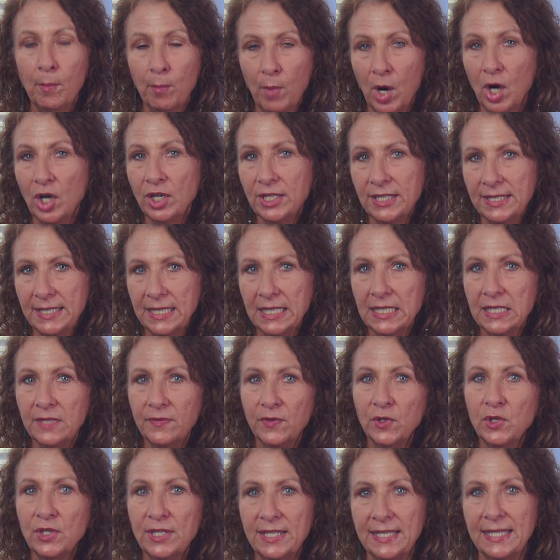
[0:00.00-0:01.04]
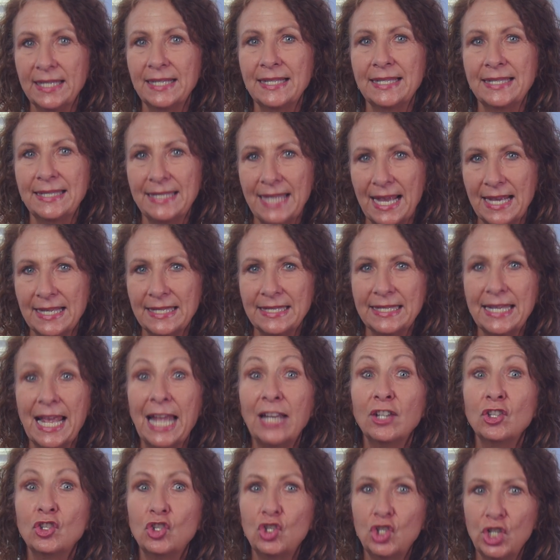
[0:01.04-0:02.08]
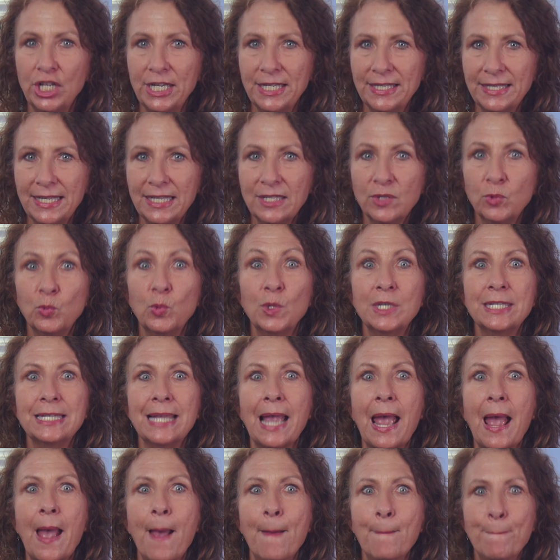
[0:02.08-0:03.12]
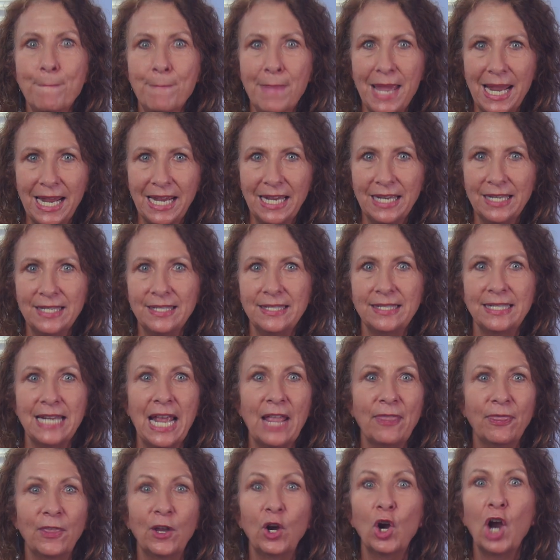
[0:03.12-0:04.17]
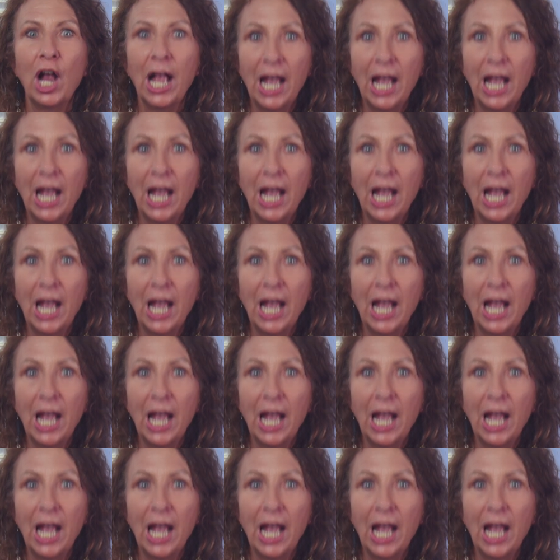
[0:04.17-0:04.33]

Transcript: Mark 6, verse 6 says that Jesus was amazed at their